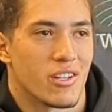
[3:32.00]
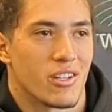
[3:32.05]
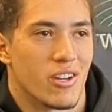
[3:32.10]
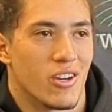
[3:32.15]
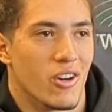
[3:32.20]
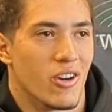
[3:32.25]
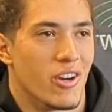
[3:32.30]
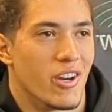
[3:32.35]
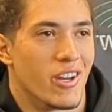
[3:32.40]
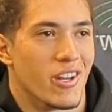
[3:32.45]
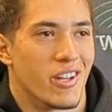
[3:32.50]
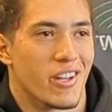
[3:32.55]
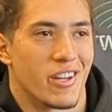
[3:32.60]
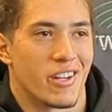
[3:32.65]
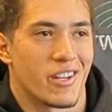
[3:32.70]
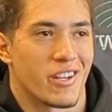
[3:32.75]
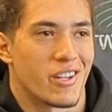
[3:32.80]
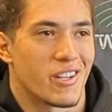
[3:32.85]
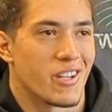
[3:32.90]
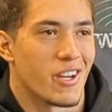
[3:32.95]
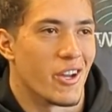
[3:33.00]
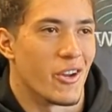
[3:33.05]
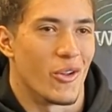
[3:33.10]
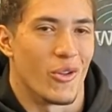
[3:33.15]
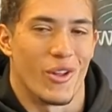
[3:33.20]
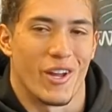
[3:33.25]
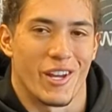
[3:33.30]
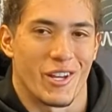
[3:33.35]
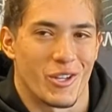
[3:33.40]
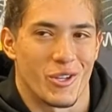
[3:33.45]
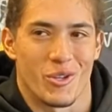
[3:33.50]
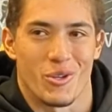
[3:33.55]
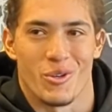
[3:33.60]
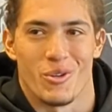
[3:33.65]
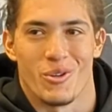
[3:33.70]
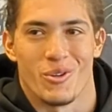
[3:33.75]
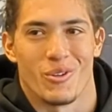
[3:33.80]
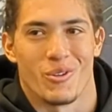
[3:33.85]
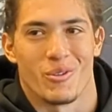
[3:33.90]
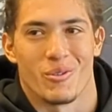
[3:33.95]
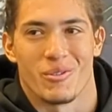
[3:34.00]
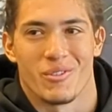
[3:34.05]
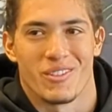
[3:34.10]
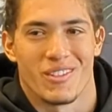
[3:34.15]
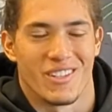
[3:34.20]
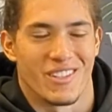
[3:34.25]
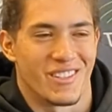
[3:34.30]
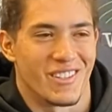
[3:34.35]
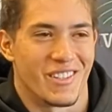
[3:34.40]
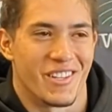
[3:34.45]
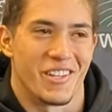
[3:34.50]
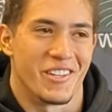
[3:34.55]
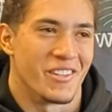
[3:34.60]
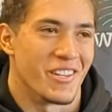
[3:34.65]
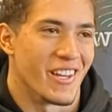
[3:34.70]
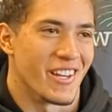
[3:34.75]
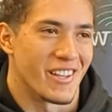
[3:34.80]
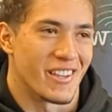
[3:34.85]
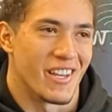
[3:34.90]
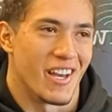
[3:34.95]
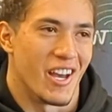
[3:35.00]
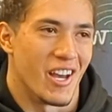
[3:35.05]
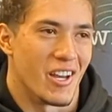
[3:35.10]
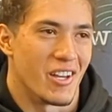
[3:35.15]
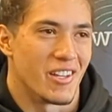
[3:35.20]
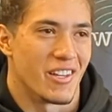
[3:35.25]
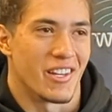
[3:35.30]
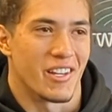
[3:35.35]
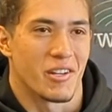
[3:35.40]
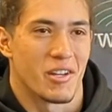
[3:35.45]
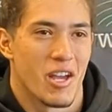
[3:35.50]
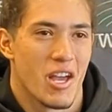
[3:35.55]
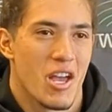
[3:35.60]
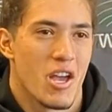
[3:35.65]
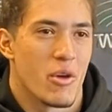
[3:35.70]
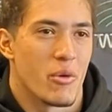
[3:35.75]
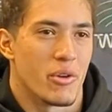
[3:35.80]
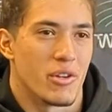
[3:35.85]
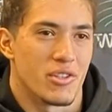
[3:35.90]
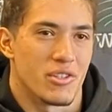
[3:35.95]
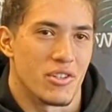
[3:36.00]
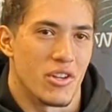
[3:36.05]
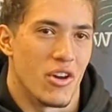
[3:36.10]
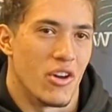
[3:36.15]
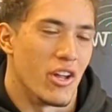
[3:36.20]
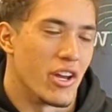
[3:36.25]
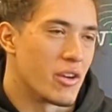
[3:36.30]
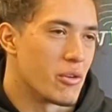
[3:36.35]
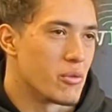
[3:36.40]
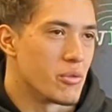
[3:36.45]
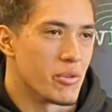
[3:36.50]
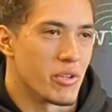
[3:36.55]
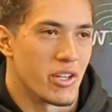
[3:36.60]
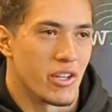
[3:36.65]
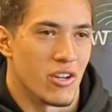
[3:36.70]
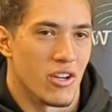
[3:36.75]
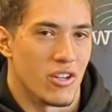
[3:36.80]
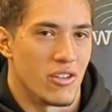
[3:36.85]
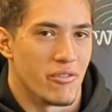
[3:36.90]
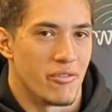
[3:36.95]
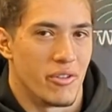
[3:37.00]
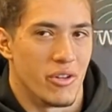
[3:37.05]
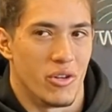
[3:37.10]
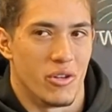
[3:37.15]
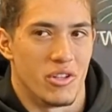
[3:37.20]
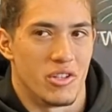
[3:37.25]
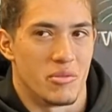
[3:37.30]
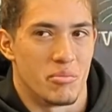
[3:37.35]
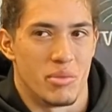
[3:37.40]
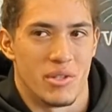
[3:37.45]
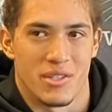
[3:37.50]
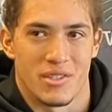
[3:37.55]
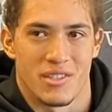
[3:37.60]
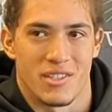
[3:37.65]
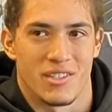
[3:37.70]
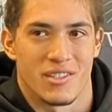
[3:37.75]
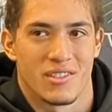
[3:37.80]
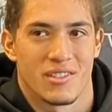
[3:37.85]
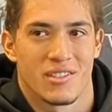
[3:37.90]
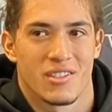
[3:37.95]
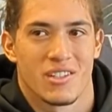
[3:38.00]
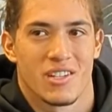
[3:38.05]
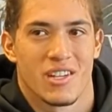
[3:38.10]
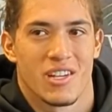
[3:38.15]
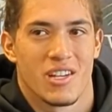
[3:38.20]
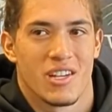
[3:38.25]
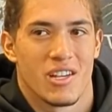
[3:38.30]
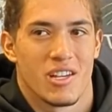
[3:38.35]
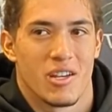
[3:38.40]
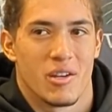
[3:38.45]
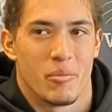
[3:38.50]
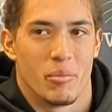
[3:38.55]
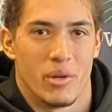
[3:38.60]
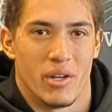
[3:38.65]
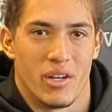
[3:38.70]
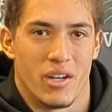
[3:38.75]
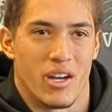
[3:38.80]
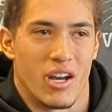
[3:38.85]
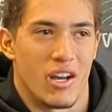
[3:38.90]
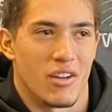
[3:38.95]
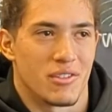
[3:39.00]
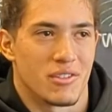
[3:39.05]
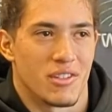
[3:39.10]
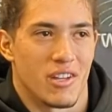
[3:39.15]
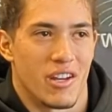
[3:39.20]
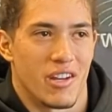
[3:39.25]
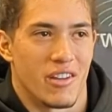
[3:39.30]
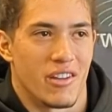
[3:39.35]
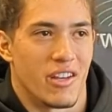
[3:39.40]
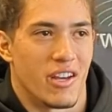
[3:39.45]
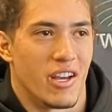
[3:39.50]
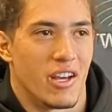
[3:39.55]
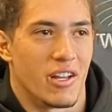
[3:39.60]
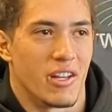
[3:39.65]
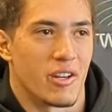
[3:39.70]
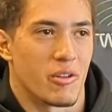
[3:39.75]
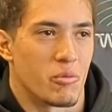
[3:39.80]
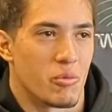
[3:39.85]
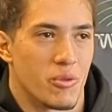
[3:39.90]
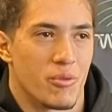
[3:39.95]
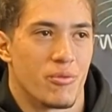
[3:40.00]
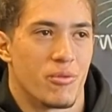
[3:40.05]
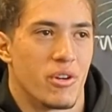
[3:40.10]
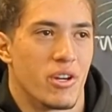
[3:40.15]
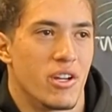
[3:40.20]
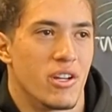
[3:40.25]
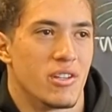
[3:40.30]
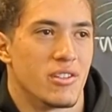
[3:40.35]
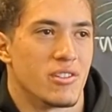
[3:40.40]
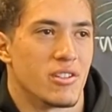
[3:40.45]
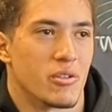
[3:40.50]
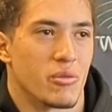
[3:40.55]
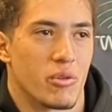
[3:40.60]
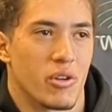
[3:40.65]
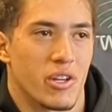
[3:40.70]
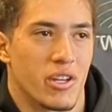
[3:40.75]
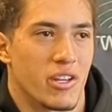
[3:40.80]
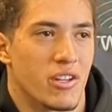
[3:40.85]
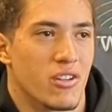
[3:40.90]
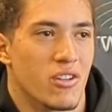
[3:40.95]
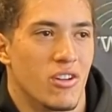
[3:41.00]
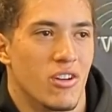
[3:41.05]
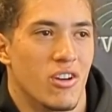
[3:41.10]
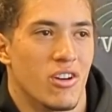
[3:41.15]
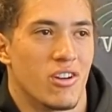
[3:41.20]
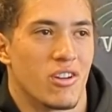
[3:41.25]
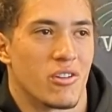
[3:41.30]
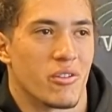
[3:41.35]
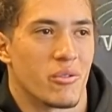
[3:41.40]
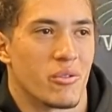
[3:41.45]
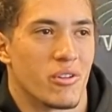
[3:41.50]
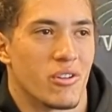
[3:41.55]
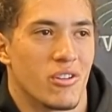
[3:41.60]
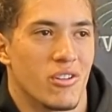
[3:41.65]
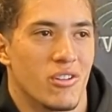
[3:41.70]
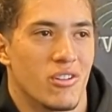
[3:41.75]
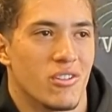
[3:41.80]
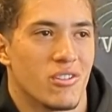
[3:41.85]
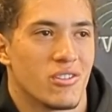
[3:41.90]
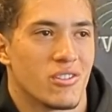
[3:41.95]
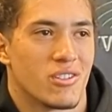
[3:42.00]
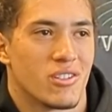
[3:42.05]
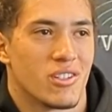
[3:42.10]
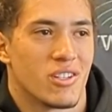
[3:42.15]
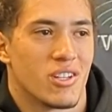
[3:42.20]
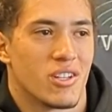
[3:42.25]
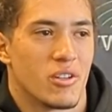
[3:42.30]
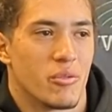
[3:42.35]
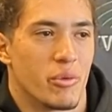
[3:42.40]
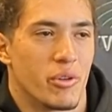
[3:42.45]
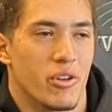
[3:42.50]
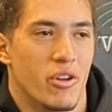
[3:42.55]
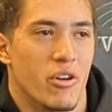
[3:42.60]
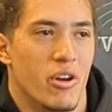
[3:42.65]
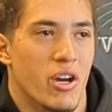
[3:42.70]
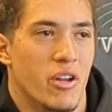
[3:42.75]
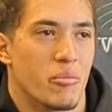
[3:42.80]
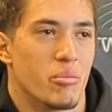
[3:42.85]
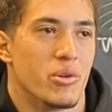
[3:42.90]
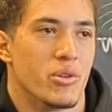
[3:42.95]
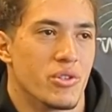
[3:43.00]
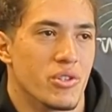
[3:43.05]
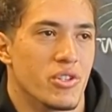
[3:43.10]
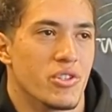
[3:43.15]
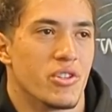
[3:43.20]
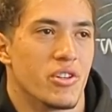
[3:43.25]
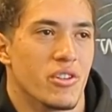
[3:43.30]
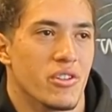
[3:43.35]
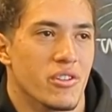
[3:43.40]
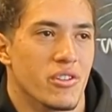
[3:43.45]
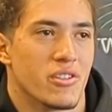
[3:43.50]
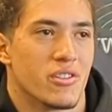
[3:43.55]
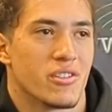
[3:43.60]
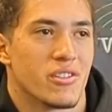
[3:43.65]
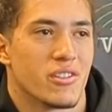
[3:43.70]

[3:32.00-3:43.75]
I don't like you or nothing like that. We just know when we get on the field, it's business. But outside of that, we're friends. We get along. We know how to push each other.